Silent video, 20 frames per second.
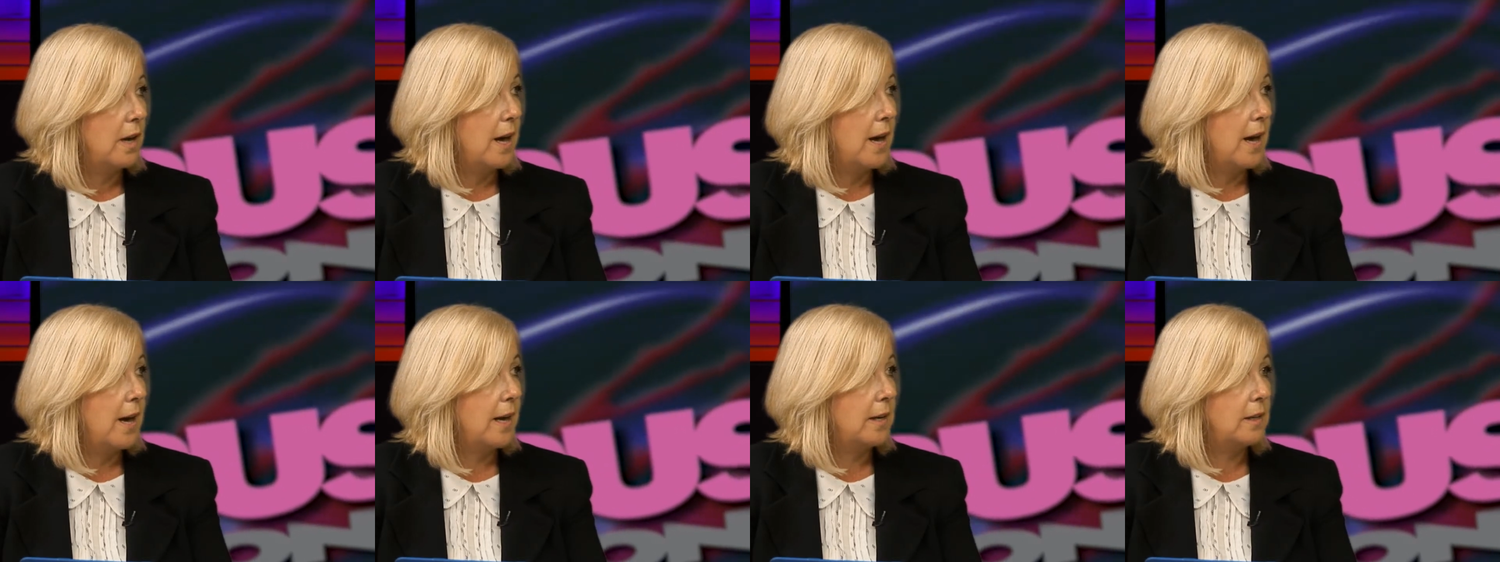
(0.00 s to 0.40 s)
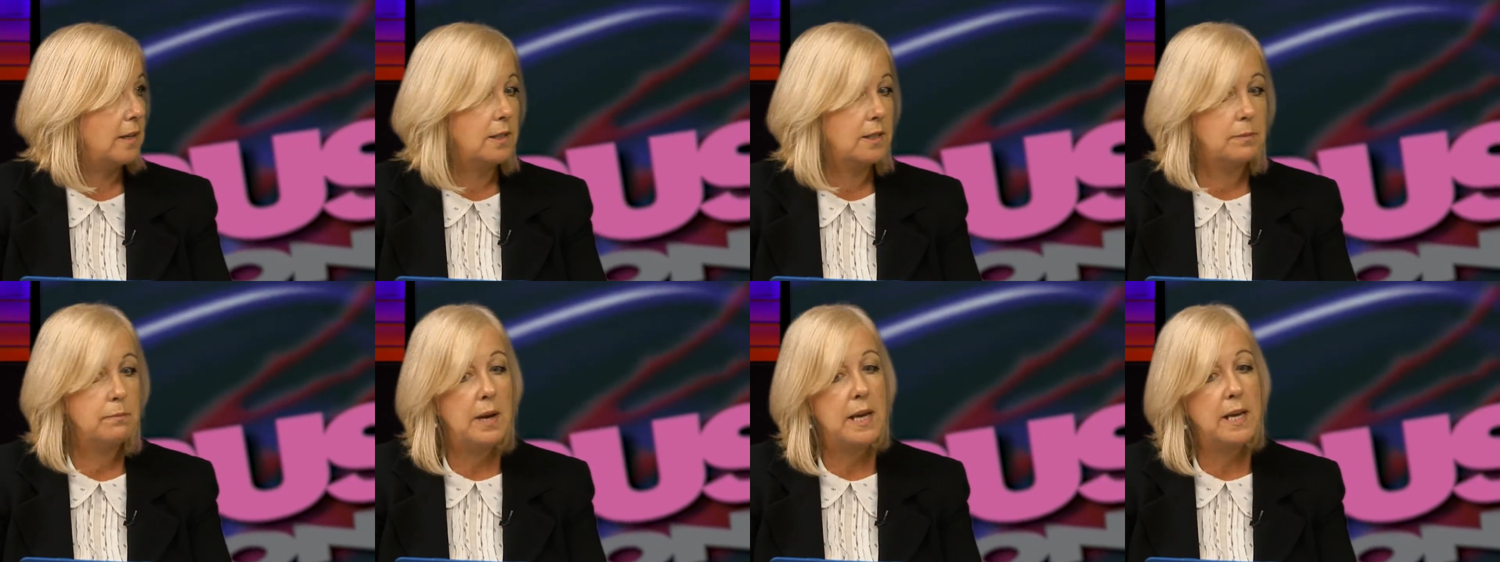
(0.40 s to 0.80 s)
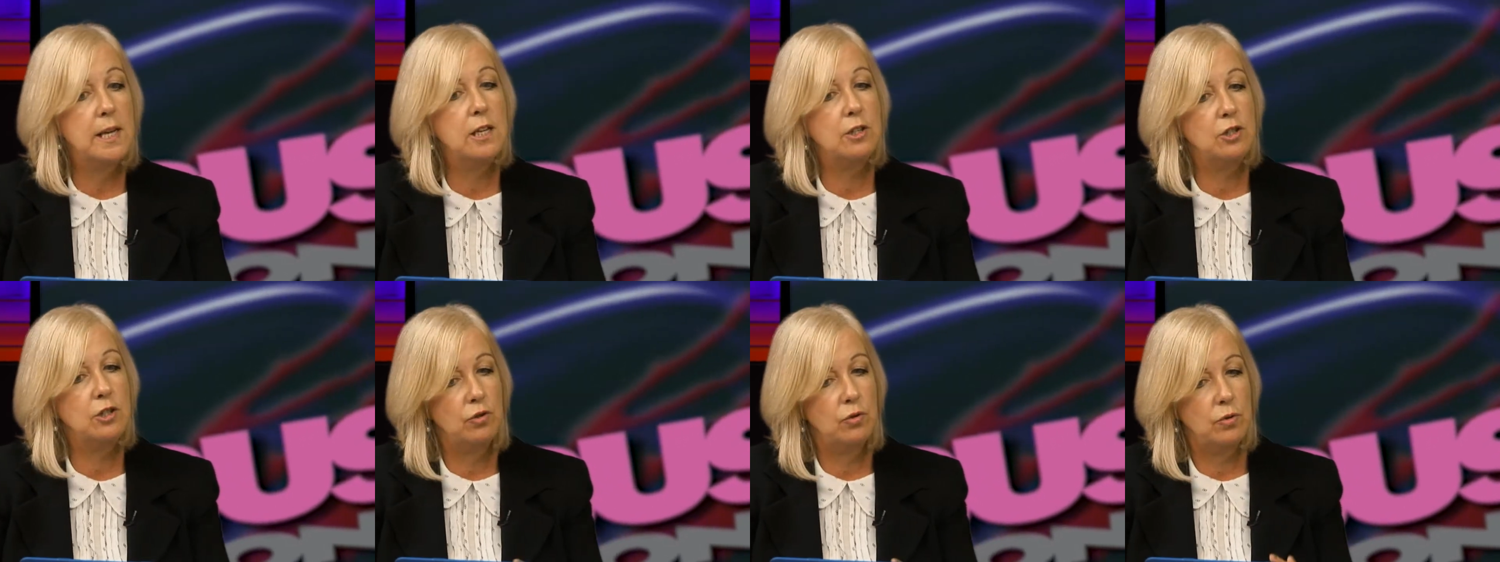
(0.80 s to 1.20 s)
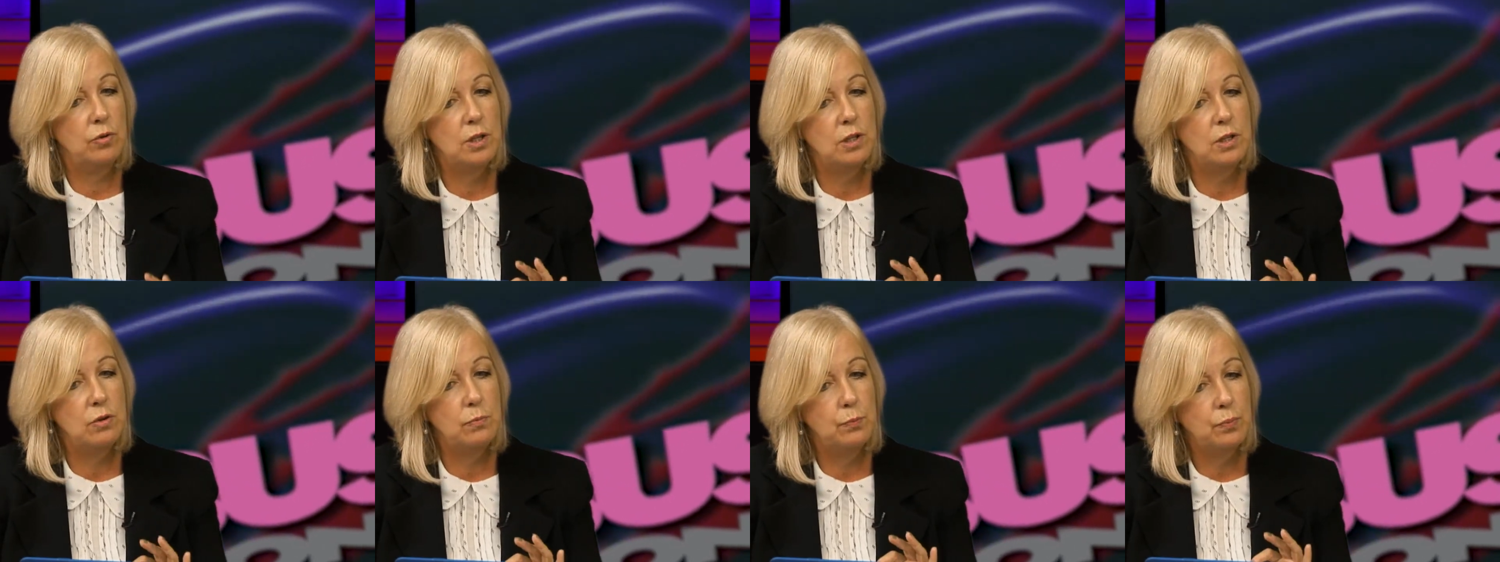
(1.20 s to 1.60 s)
and making sure
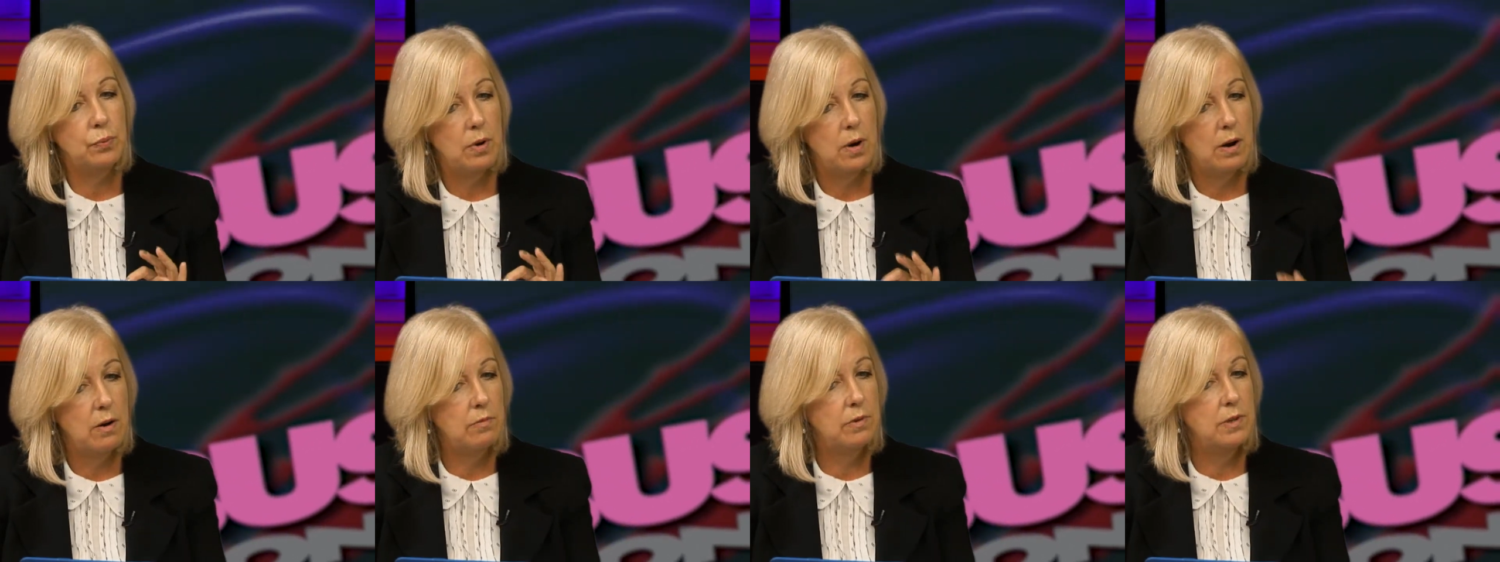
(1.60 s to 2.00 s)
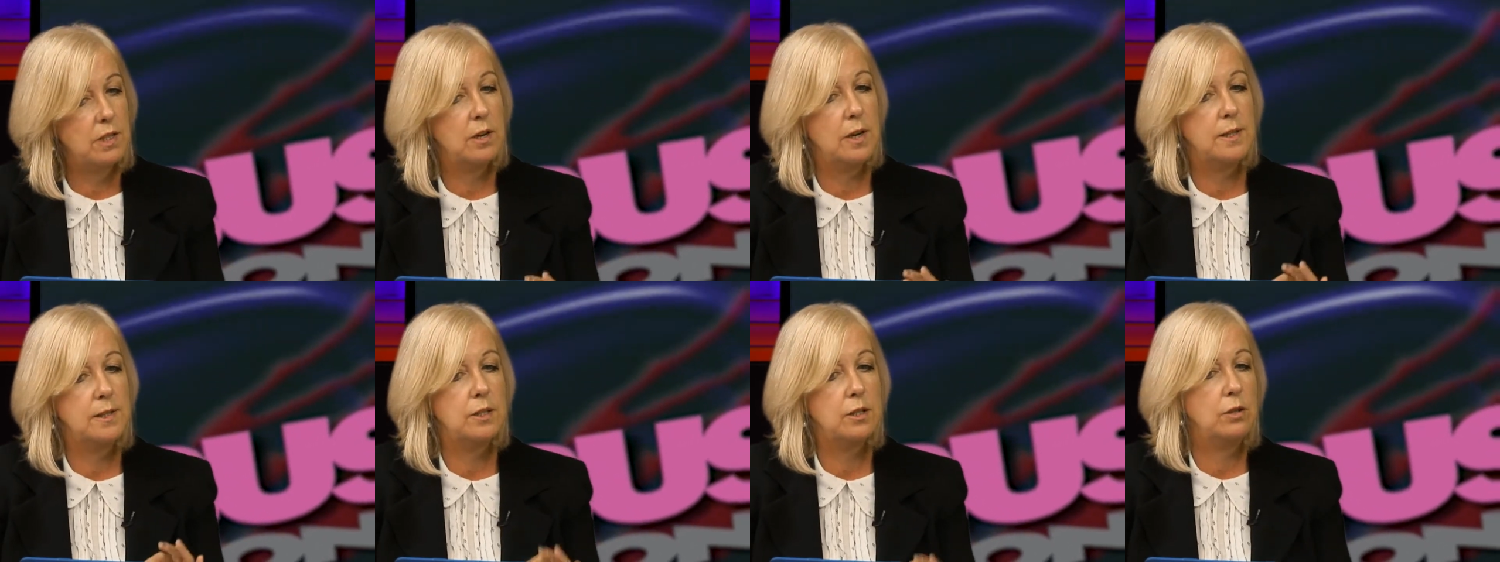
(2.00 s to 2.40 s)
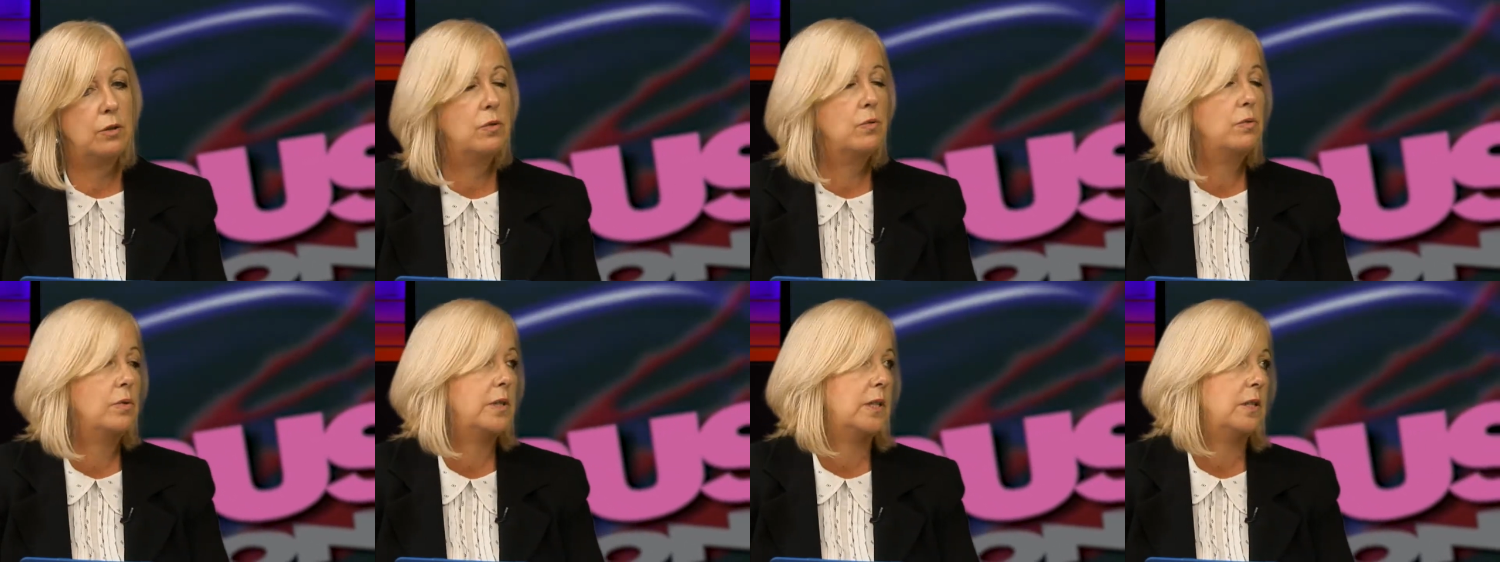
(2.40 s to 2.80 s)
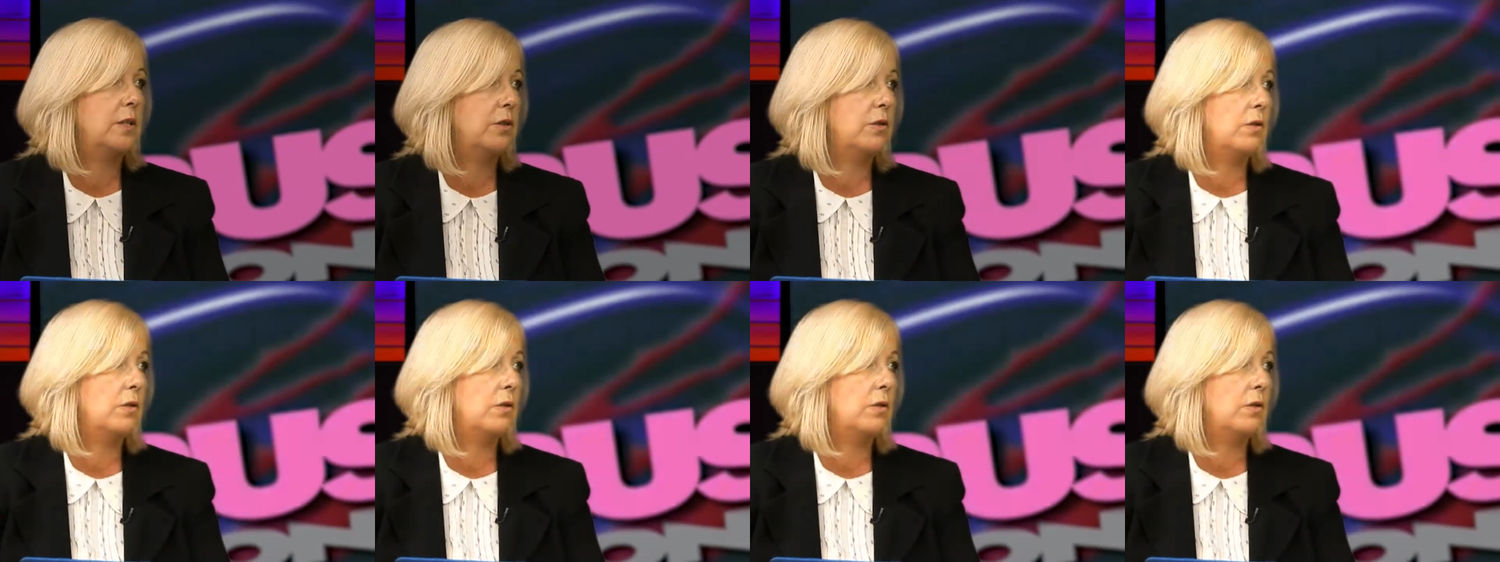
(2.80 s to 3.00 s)
that you prioritise according to